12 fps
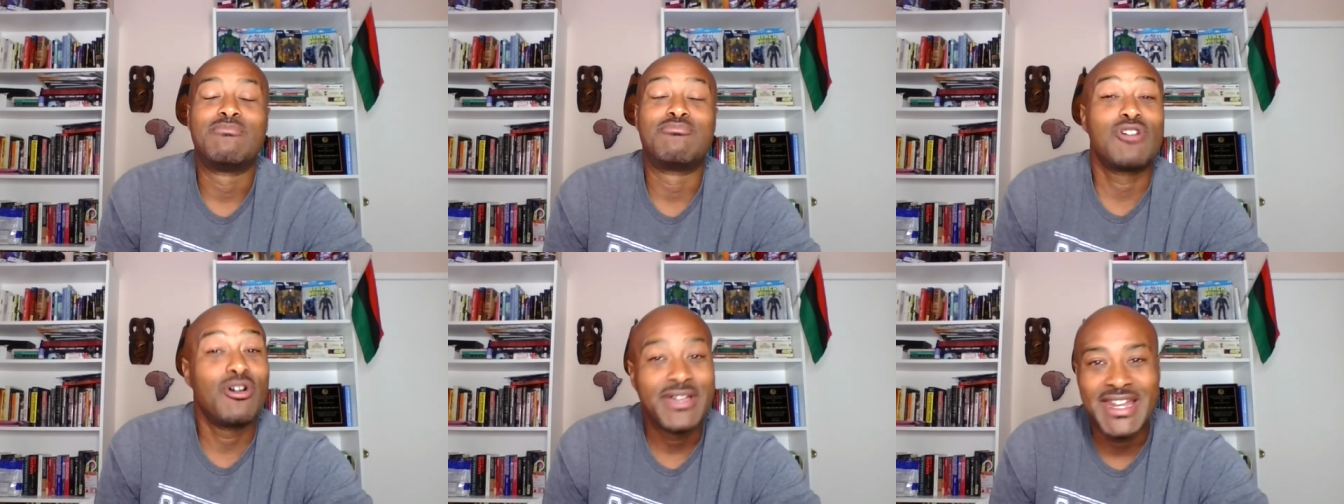
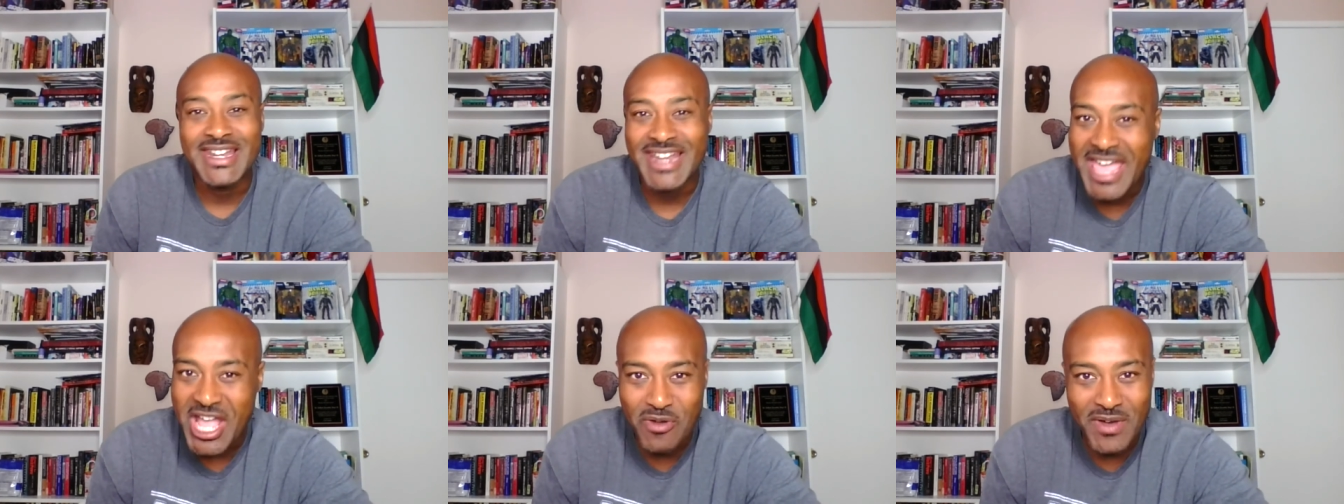Broken
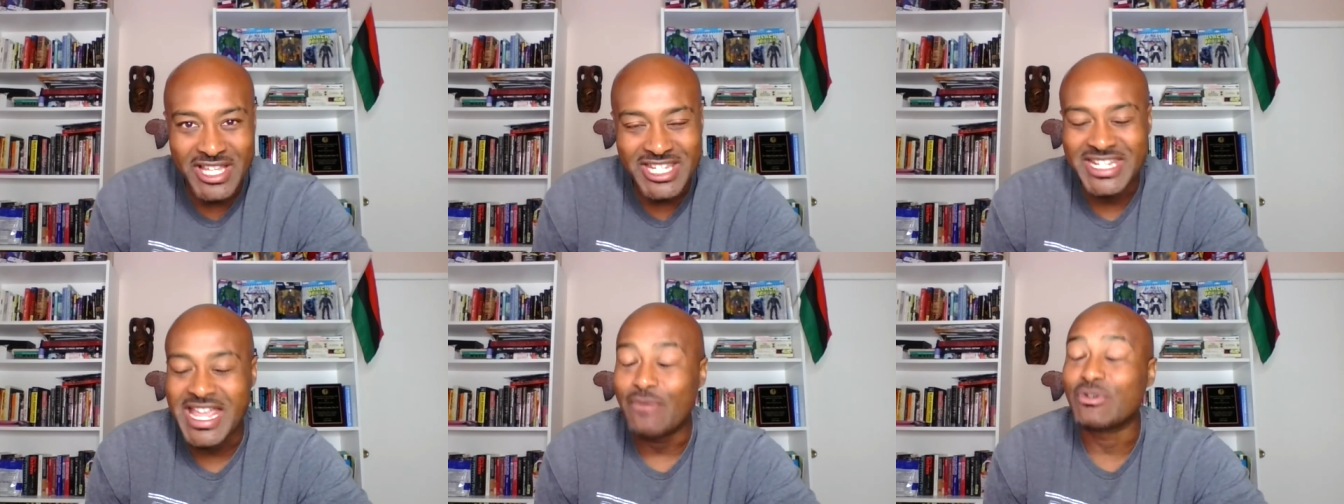
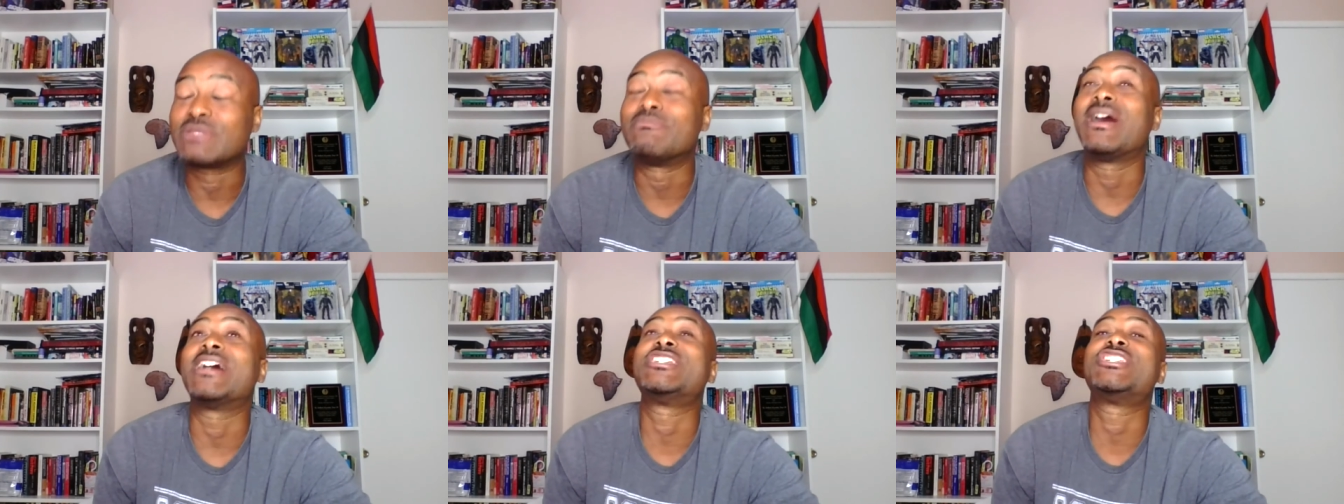Language? That was
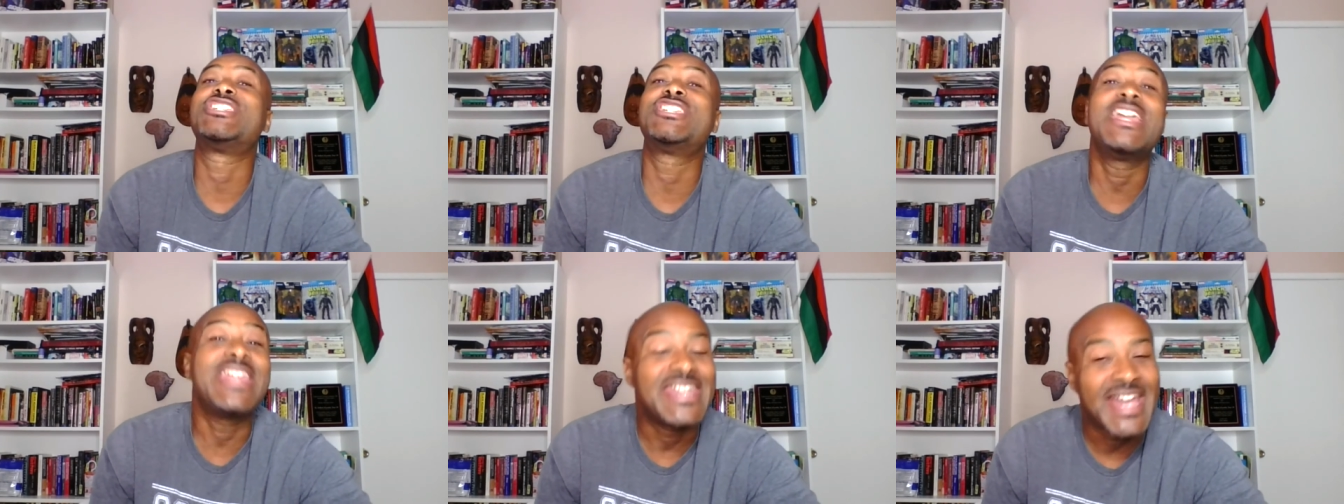my
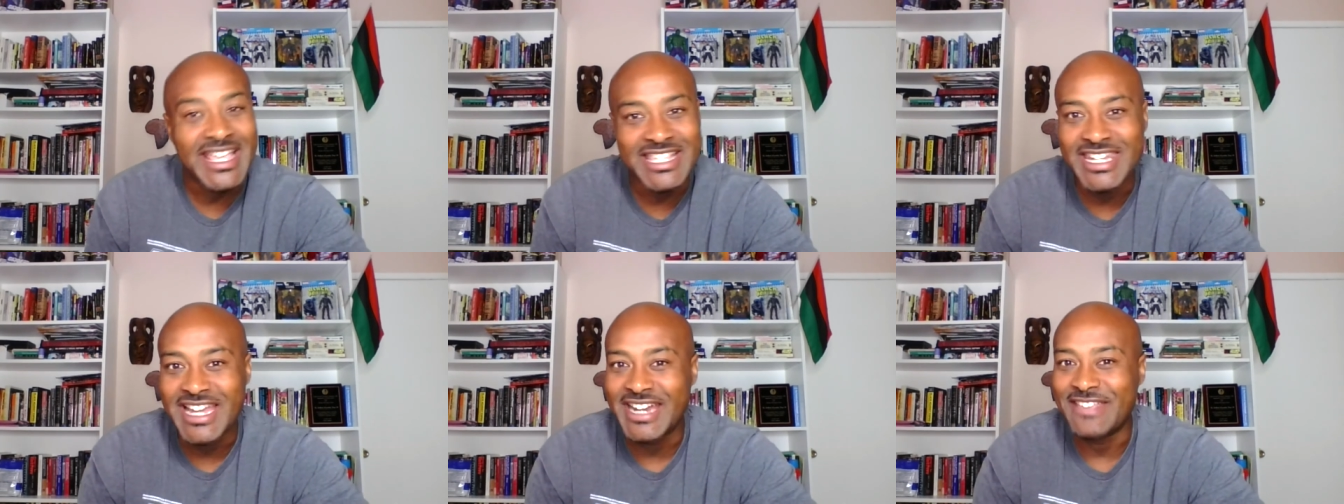shit in
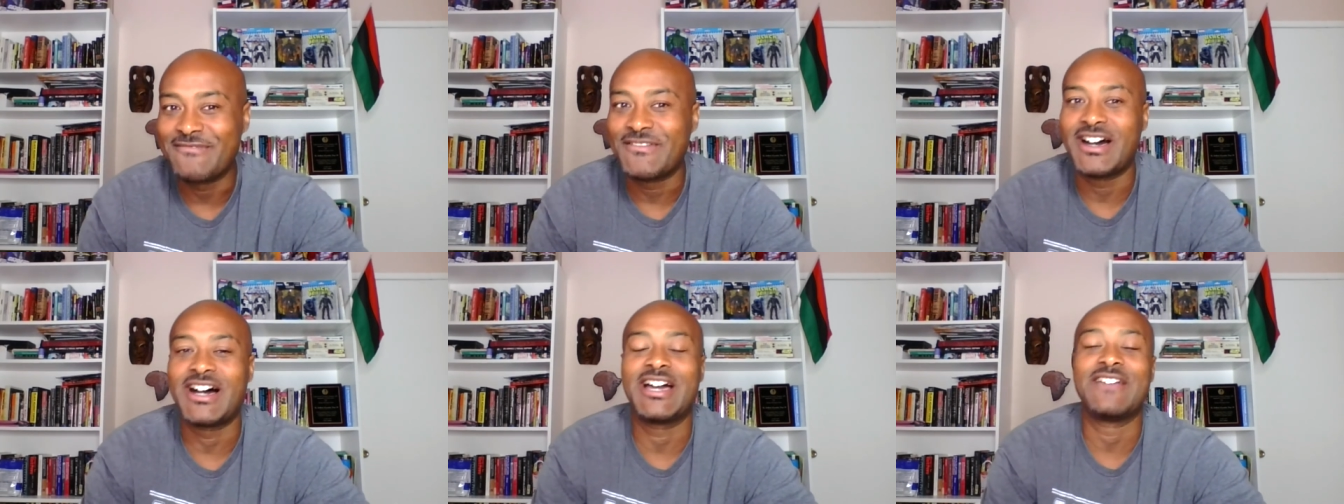nineteen
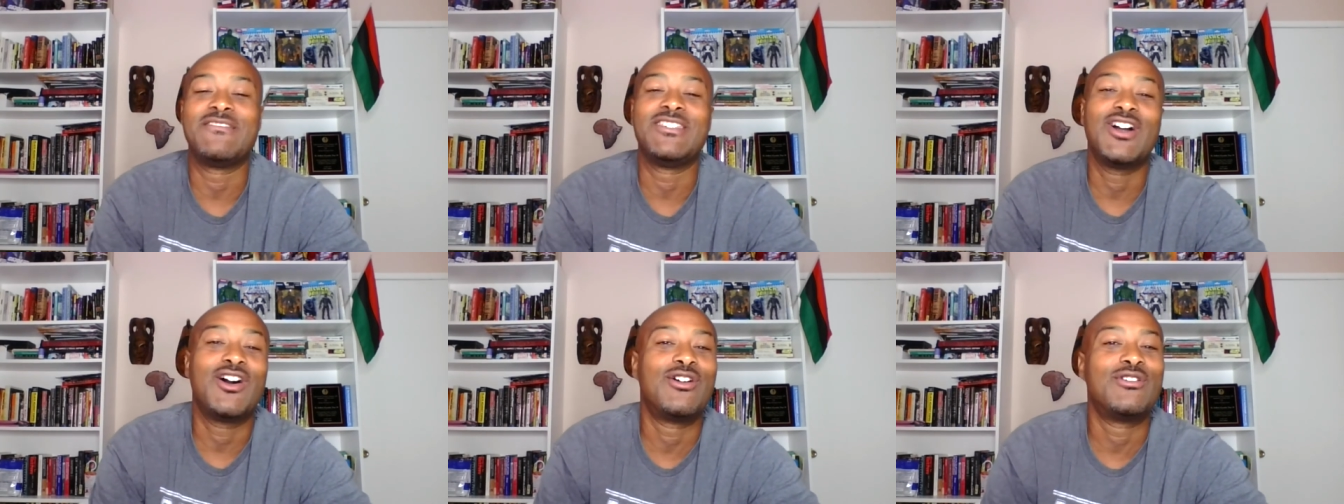ninety-five.
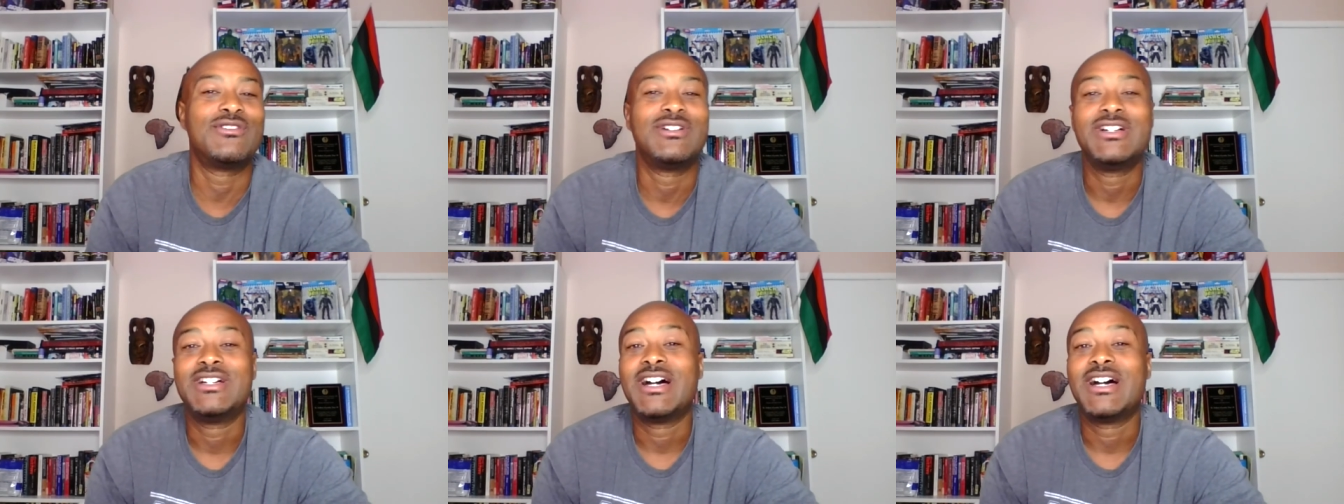Yo.